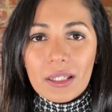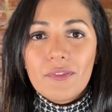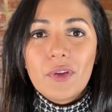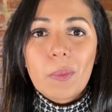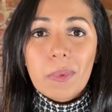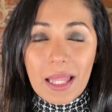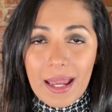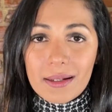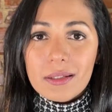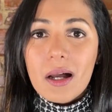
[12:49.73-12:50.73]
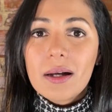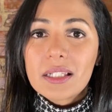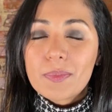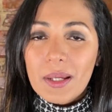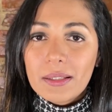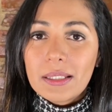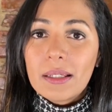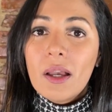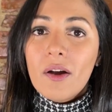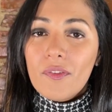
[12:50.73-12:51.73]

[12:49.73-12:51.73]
if you planned on spending